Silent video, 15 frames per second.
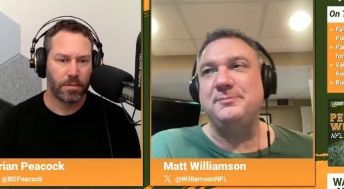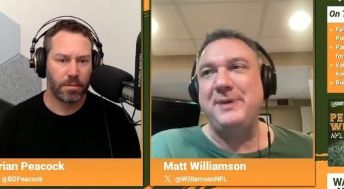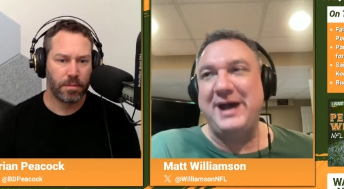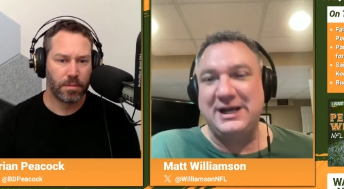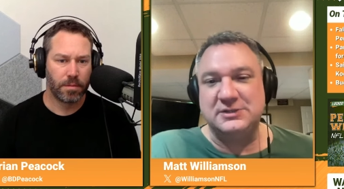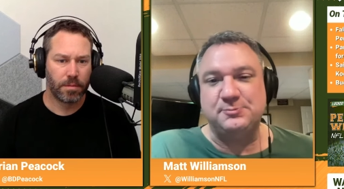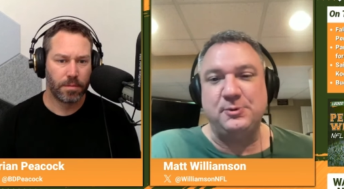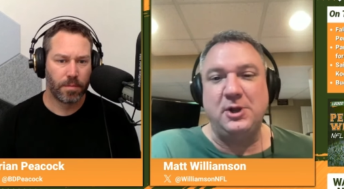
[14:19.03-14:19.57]

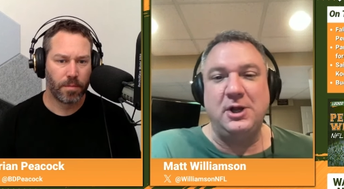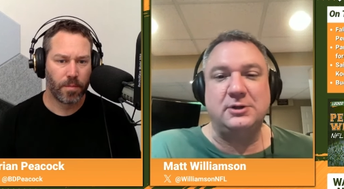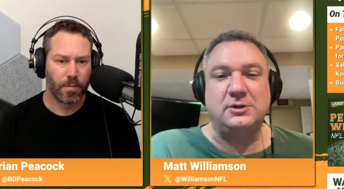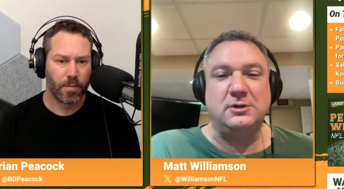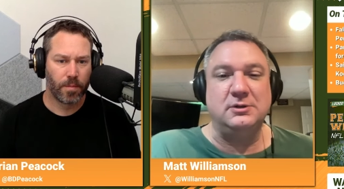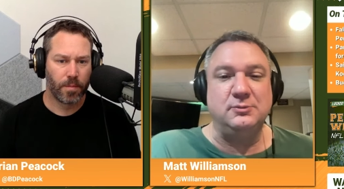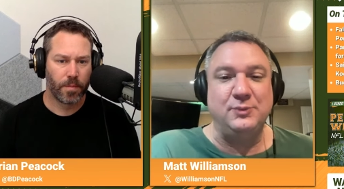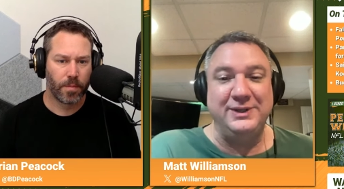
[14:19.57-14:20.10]
Speaker 1: pass
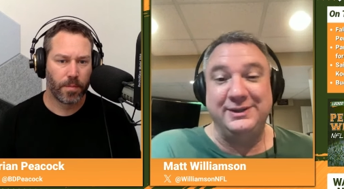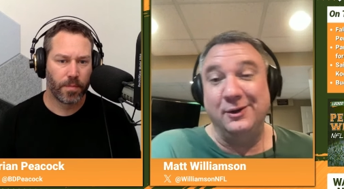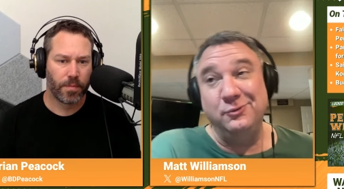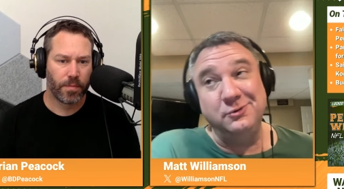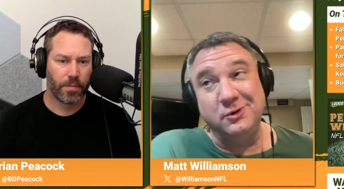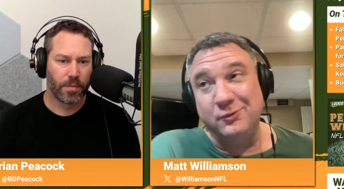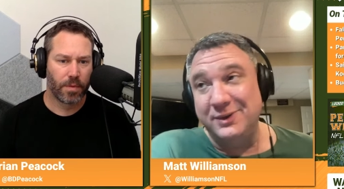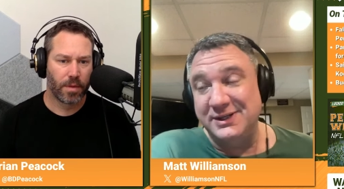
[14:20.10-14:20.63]
blocker. We
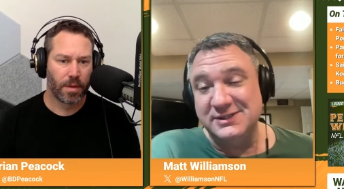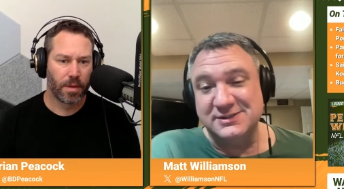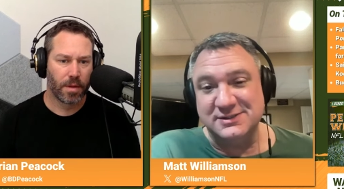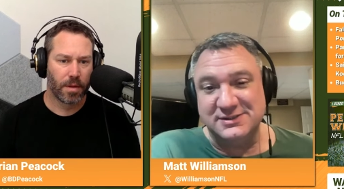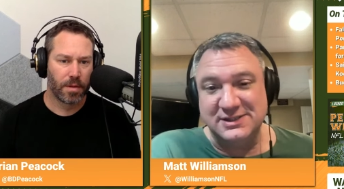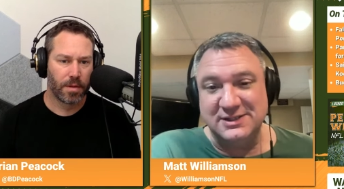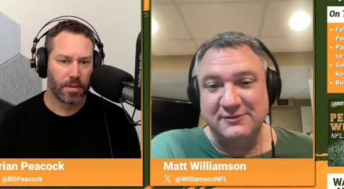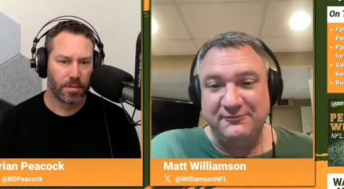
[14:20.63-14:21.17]
don't know when he's
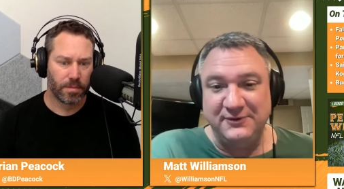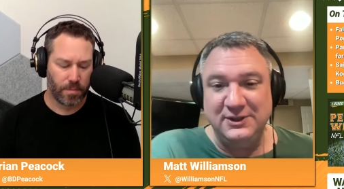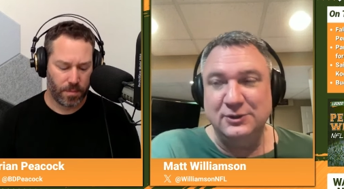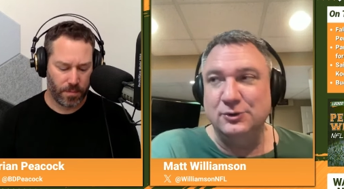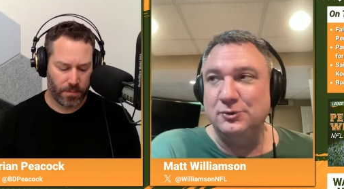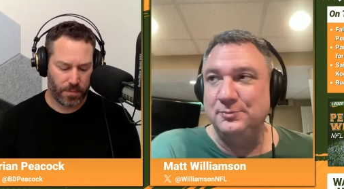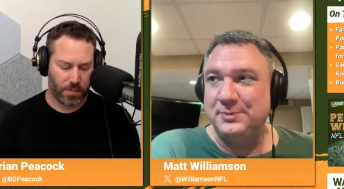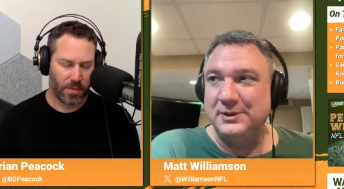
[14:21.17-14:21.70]
going to see the
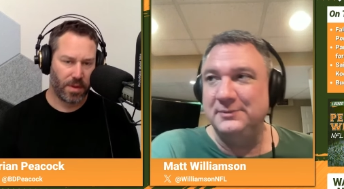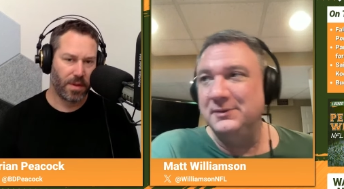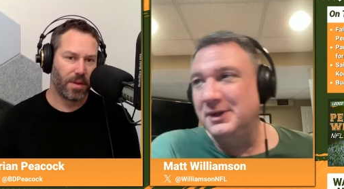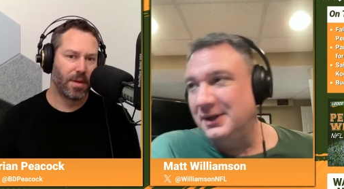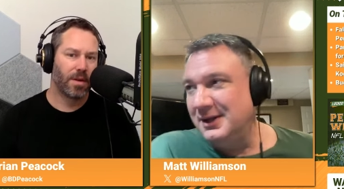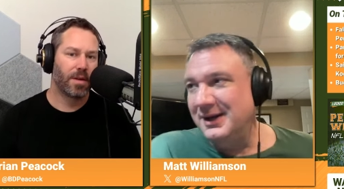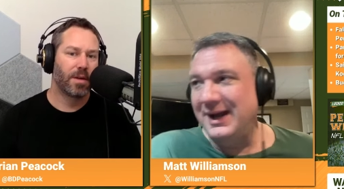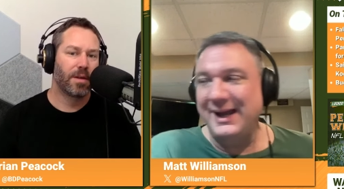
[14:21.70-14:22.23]
field, but
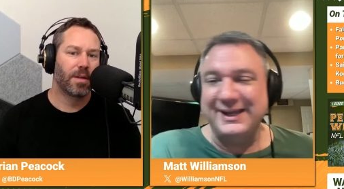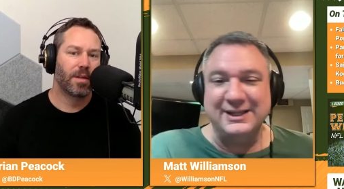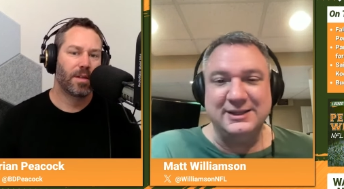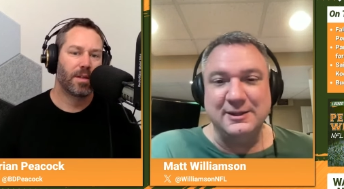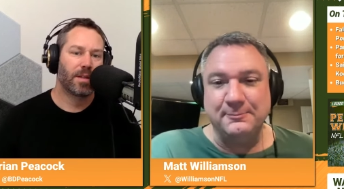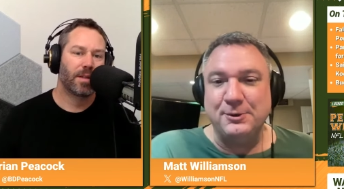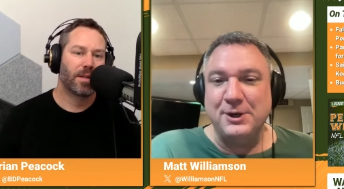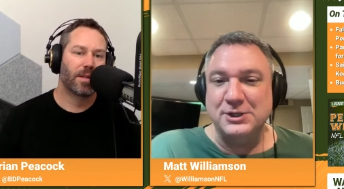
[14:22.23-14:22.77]
I
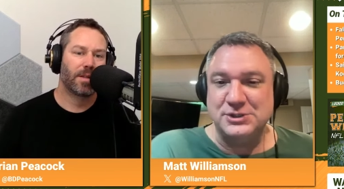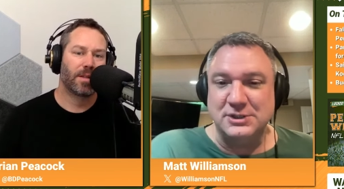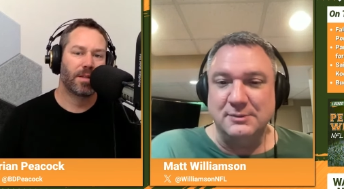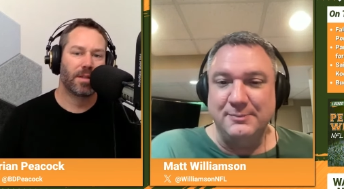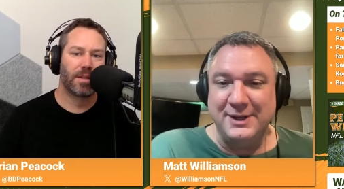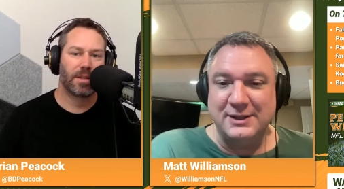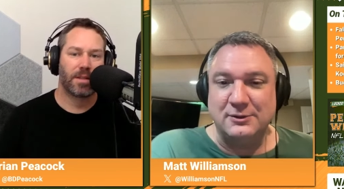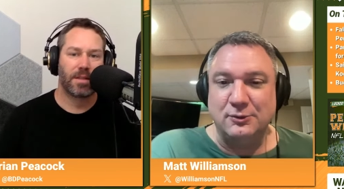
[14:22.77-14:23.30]
get the impression
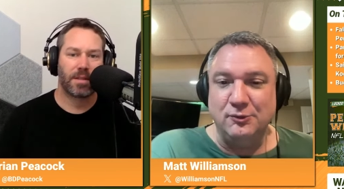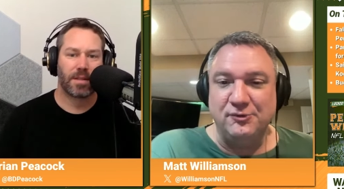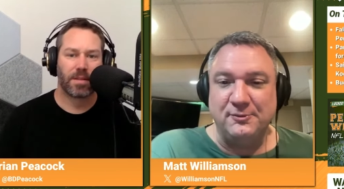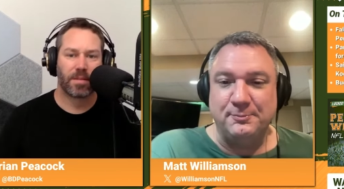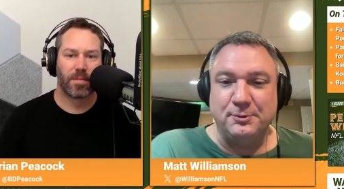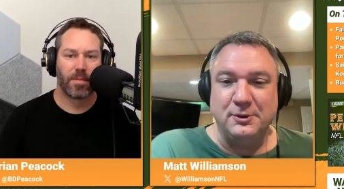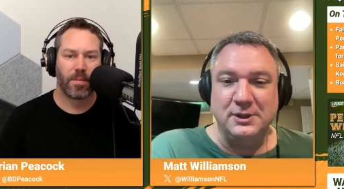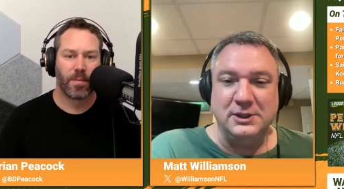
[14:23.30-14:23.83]
the
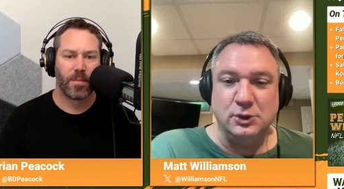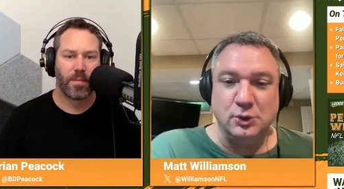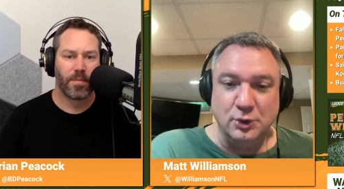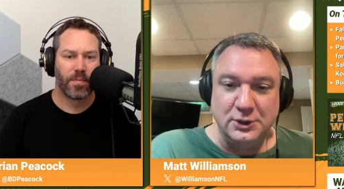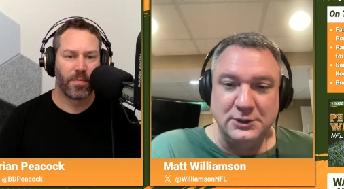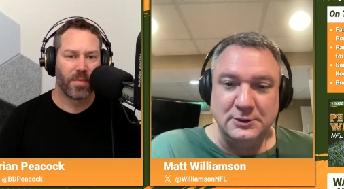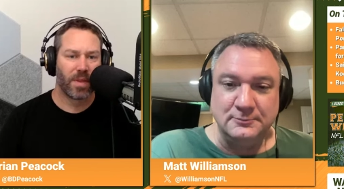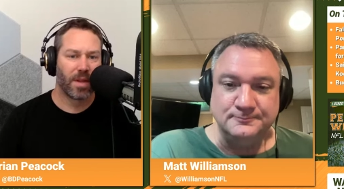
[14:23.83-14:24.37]
medicals are pretty
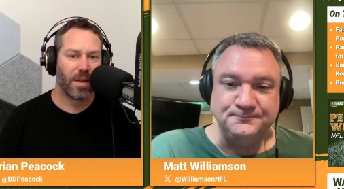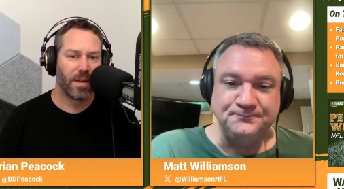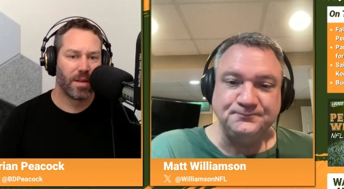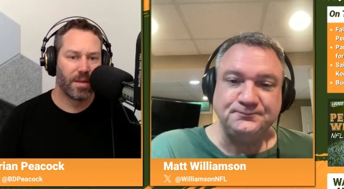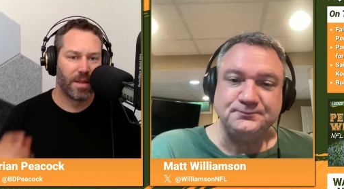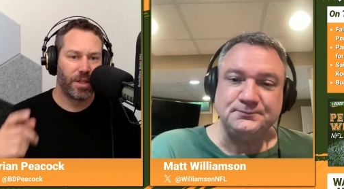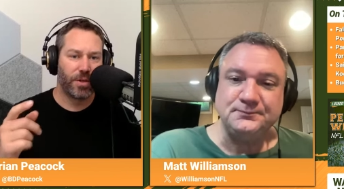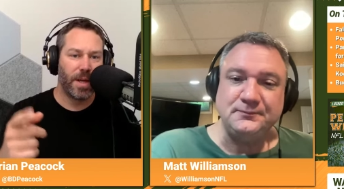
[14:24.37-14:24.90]
good.
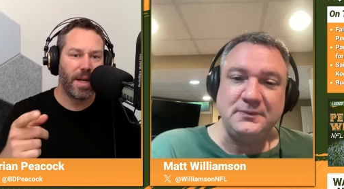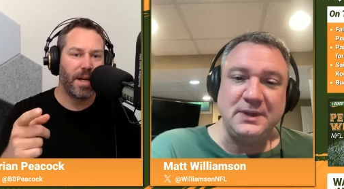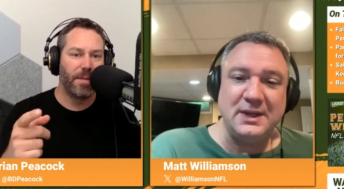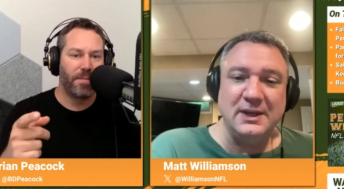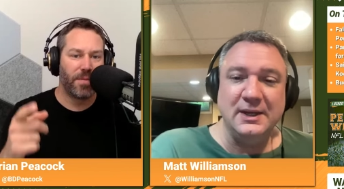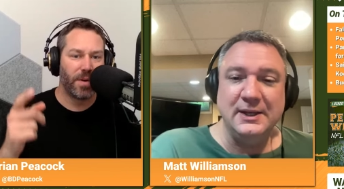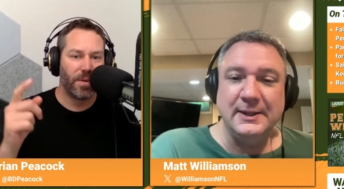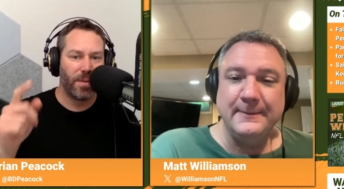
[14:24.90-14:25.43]
They traded
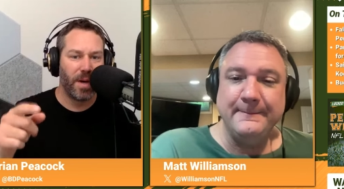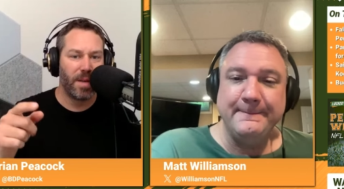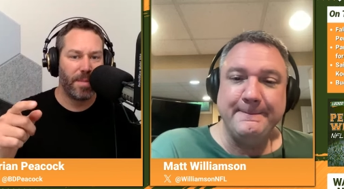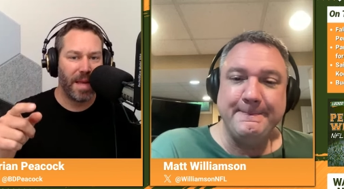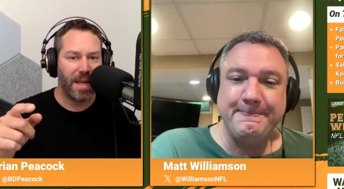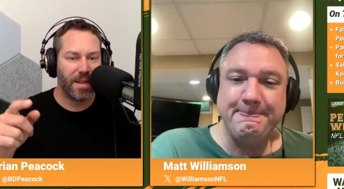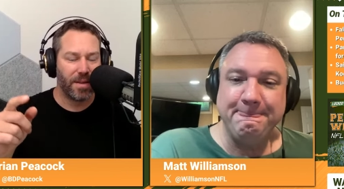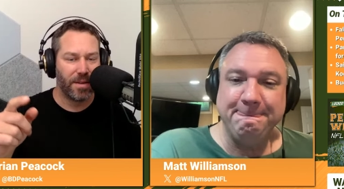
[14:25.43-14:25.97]
Speaker 2: up for a running
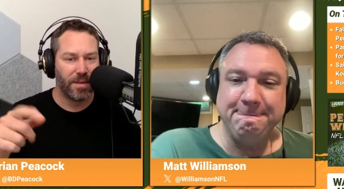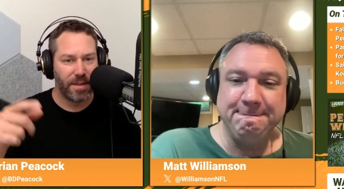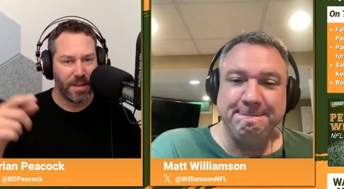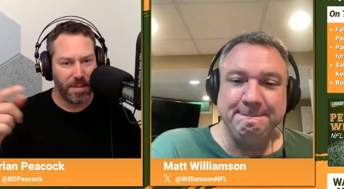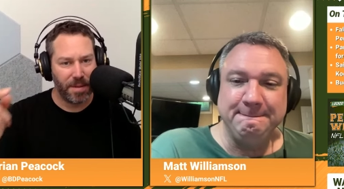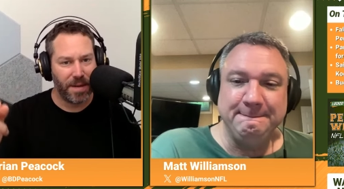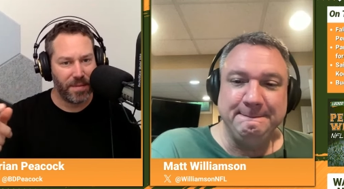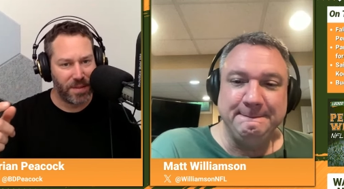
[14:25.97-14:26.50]
back
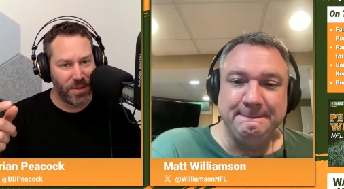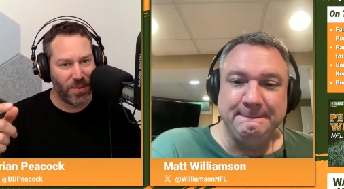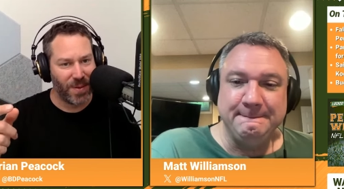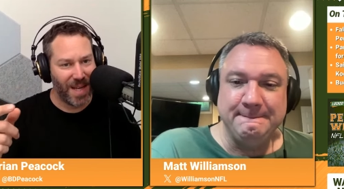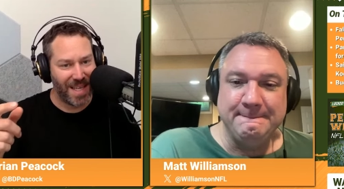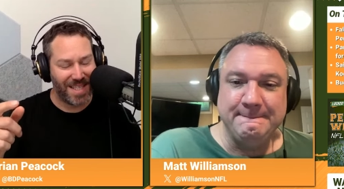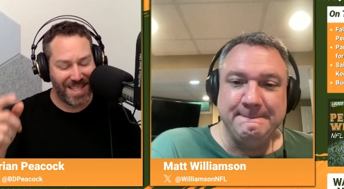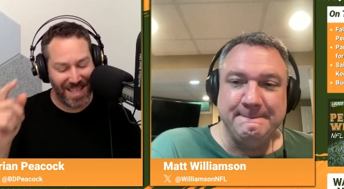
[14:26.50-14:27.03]
coming off a
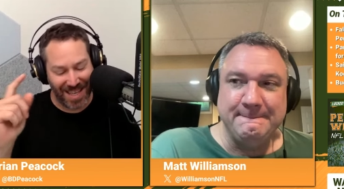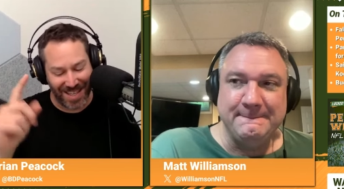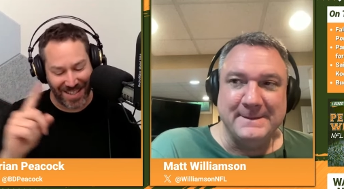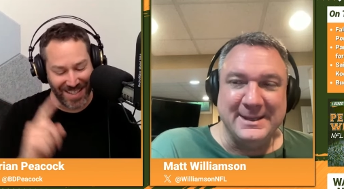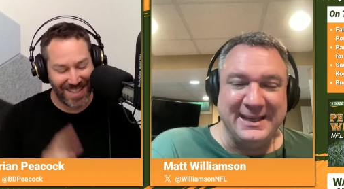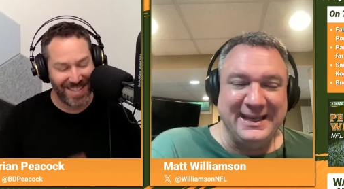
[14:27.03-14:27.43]
torn ACL. So,